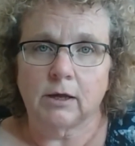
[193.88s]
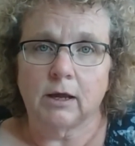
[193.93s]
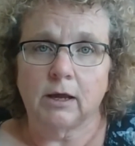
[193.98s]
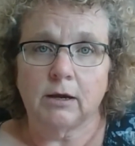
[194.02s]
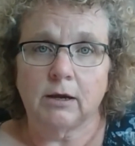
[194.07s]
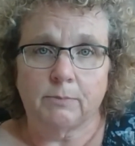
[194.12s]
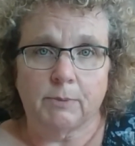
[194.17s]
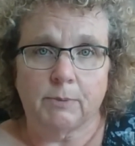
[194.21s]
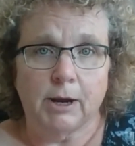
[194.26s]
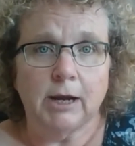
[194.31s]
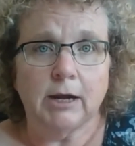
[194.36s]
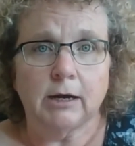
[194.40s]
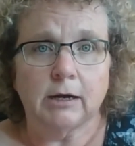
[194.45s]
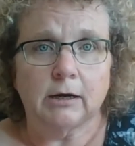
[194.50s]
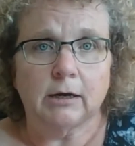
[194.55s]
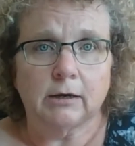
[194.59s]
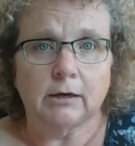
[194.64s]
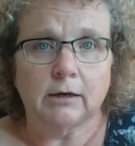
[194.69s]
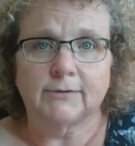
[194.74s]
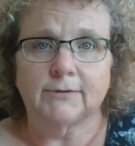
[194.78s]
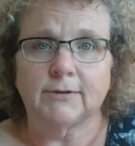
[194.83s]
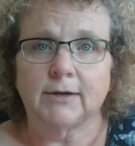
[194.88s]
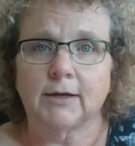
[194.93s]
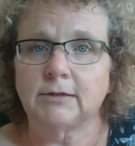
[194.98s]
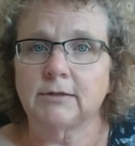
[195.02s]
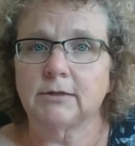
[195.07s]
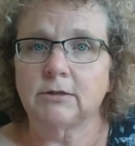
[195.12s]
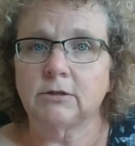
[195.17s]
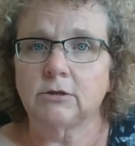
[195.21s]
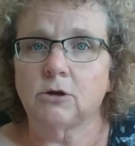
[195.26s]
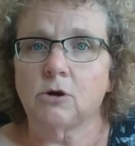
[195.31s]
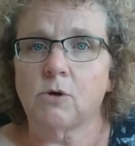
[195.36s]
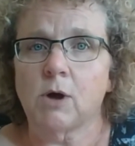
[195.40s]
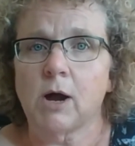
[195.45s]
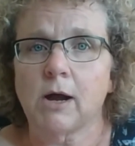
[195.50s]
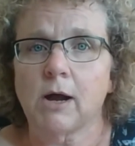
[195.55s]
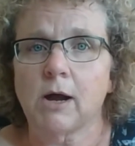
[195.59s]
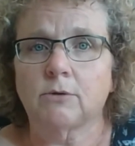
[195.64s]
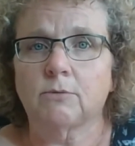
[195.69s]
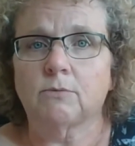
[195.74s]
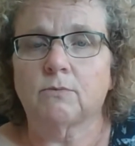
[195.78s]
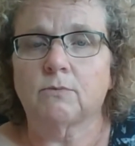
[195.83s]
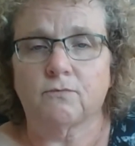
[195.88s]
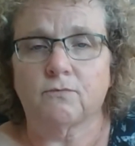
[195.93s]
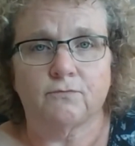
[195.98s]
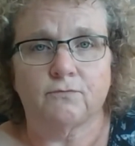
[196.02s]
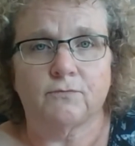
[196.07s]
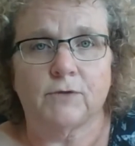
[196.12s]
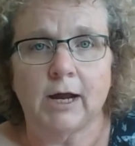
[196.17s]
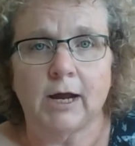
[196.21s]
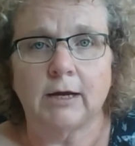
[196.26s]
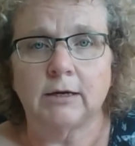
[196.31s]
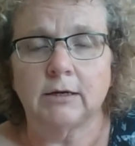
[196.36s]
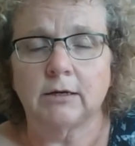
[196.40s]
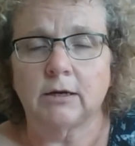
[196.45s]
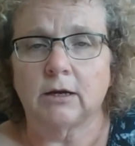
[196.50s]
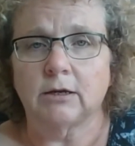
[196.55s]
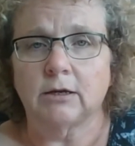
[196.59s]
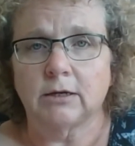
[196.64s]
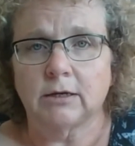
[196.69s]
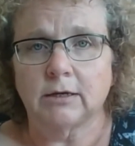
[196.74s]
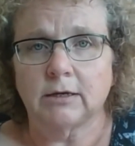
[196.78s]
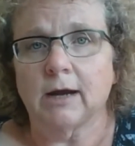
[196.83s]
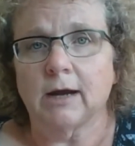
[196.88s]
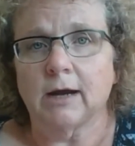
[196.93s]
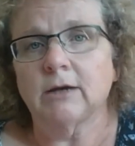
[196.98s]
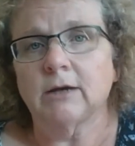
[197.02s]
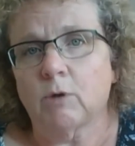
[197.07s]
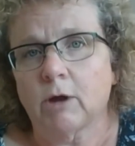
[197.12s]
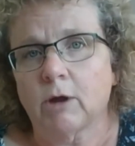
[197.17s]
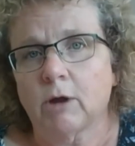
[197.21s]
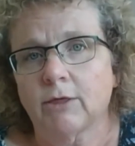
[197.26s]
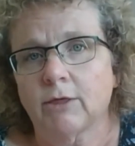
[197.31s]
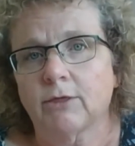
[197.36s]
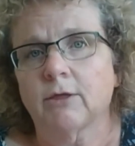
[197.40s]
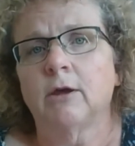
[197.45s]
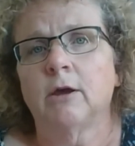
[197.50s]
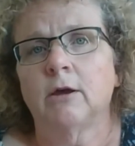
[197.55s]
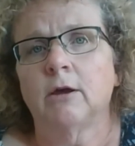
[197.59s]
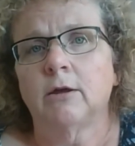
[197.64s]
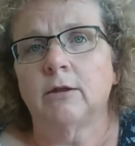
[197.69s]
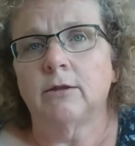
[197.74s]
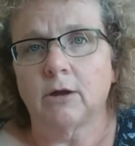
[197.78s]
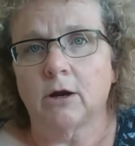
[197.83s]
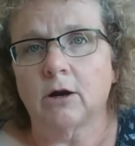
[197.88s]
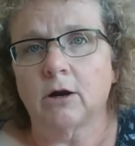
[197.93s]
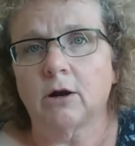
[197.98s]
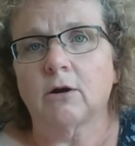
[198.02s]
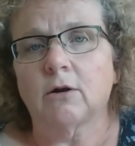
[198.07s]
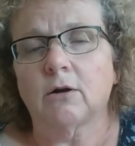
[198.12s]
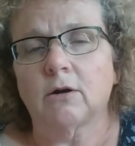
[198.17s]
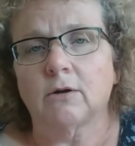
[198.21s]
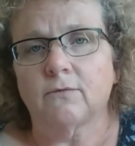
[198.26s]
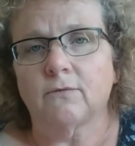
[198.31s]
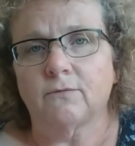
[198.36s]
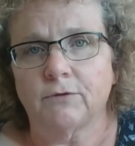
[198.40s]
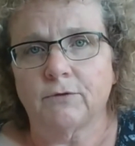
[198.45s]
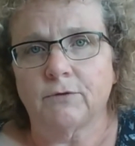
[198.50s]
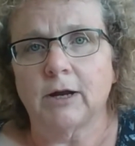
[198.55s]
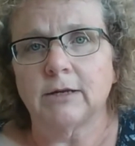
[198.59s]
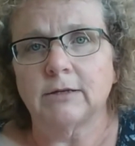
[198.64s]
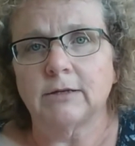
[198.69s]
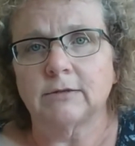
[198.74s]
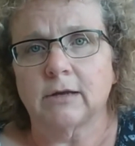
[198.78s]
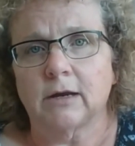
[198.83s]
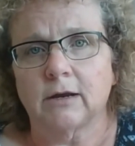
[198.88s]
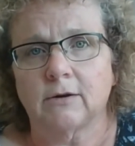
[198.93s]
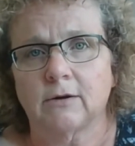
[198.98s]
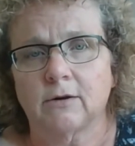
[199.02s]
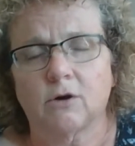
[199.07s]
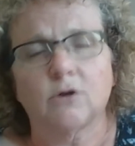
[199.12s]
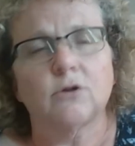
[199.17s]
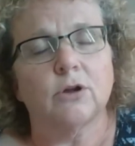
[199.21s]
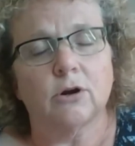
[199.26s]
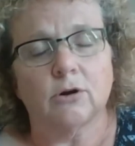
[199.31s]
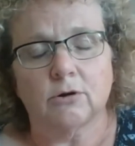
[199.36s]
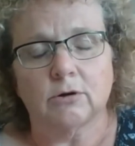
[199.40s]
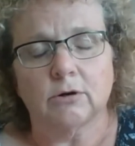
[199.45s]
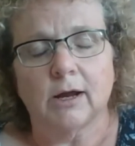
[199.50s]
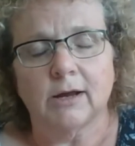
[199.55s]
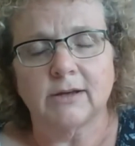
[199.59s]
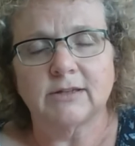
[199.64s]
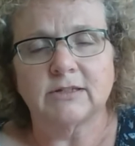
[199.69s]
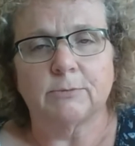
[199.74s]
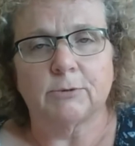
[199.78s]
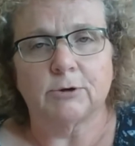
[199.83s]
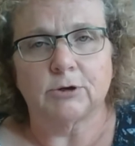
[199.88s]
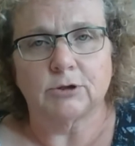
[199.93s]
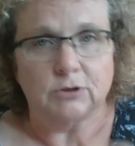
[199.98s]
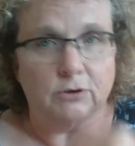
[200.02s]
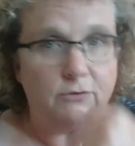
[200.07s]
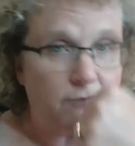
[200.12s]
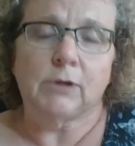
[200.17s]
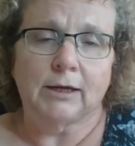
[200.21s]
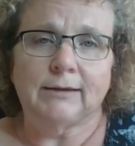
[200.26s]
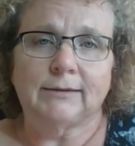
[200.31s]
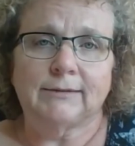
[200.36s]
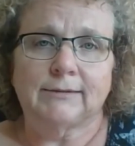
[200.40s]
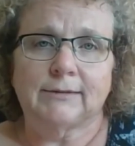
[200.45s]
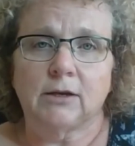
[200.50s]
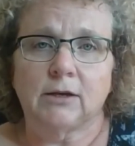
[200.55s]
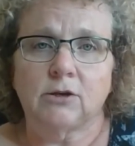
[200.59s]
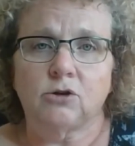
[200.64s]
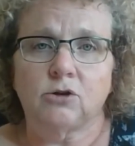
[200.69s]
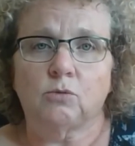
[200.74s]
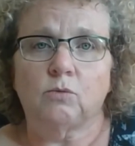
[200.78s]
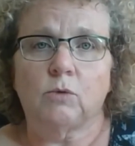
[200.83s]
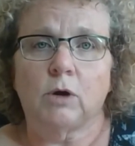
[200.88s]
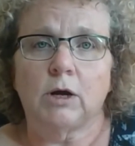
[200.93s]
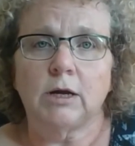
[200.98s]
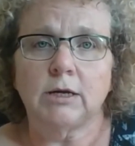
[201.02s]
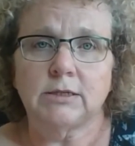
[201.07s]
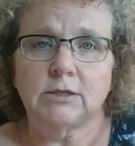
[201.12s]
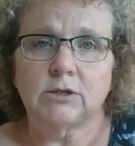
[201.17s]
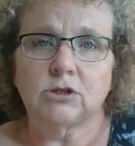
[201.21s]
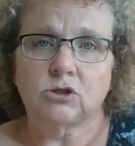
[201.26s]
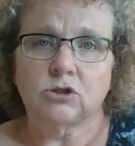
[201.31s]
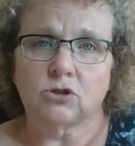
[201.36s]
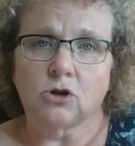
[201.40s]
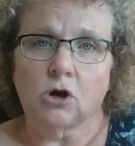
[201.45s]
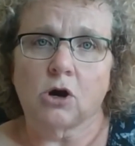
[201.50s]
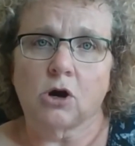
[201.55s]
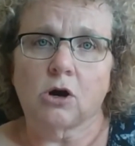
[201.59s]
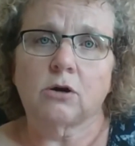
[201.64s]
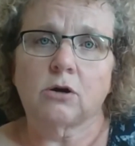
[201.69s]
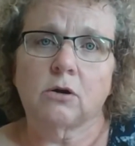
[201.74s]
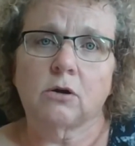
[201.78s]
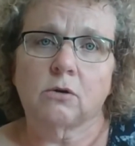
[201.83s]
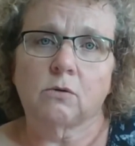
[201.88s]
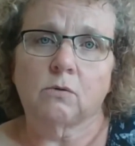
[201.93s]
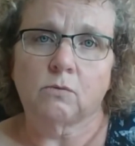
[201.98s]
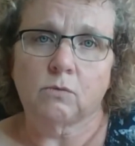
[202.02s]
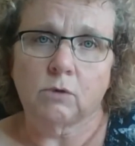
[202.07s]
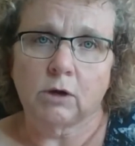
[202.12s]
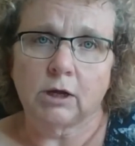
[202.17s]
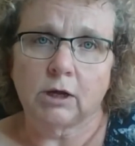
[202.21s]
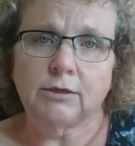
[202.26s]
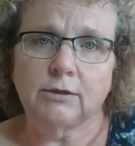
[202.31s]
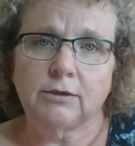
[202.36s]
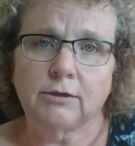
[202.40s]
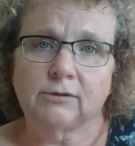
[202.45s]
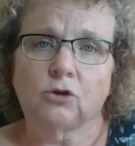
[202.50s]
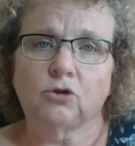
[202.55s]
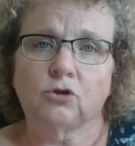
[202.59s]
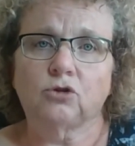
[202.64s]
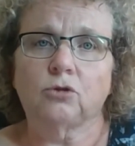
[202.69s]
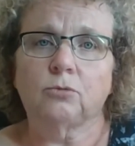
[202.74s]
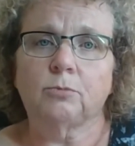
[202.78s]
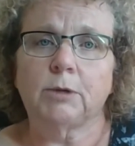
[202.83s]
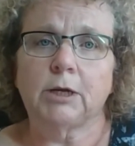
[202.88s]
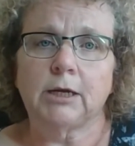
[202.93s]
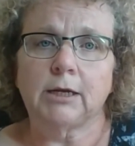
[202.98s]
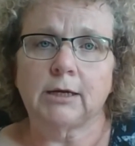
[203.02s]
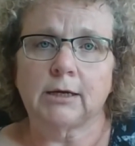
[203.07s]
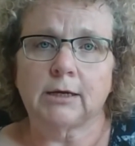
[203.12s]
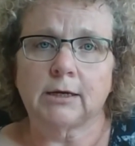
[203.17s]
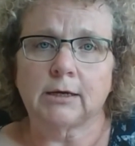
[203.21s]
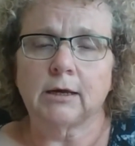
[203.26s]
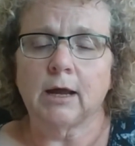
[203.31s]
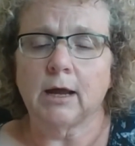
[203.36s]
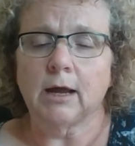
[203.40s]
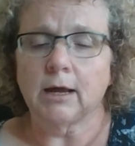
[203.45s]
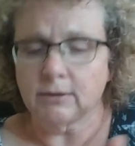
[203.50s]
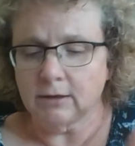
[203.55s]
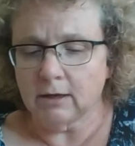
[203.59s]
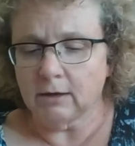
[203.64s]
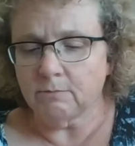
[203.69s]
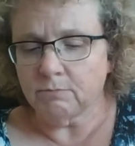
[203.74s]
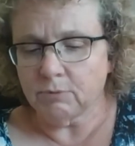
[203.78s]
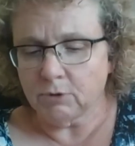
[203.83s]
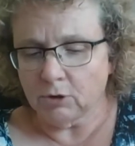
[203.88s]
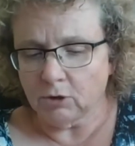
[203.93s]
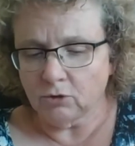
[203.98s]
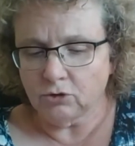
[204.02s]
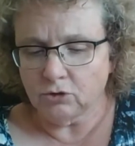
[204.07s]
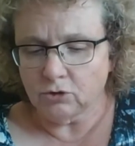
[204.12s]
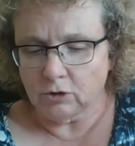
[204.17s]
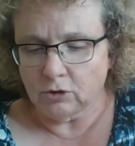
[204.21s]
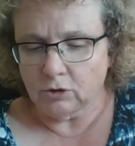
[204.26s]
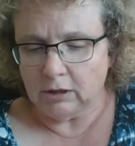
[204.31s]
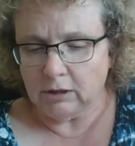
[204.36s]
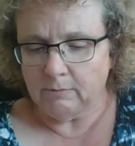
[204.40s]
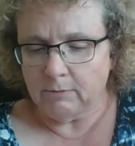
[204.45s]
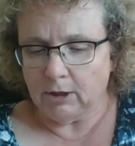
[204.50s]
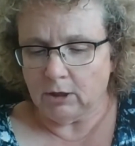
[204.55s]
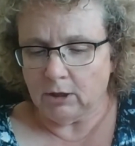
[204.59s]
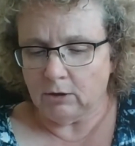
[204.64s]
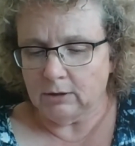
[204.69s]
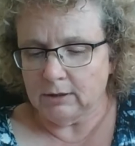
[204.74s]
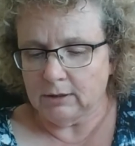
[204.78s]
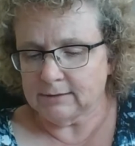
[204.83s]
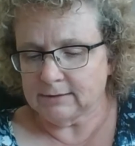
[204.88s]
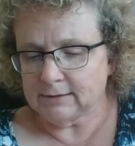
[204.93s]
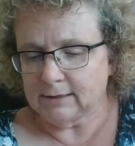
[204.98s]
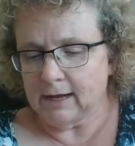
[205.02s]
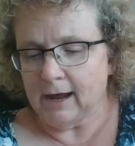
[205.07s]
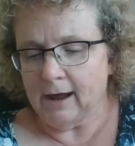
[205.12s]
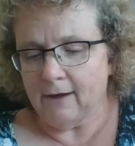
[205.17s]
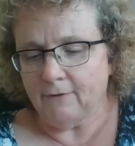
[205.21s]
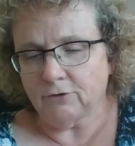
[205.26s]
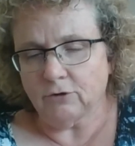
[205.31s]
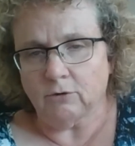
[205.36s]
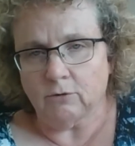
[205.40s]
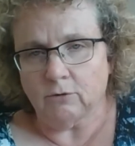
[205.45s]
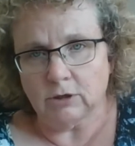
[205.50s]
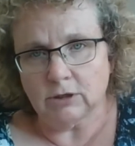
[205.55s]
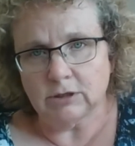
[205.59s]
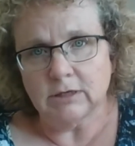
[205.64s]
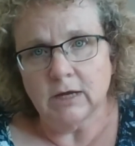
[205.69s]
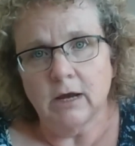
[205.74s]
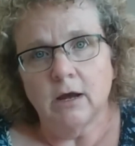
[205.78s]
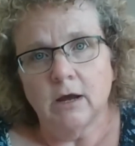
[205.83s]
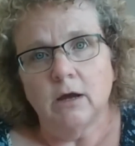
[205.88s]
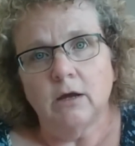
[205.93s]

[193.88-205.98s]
in a panic because they didn't know how to find and connect with their friends or their customers. Or like I said, you'll want to start with the social media and then build your email list afterwards.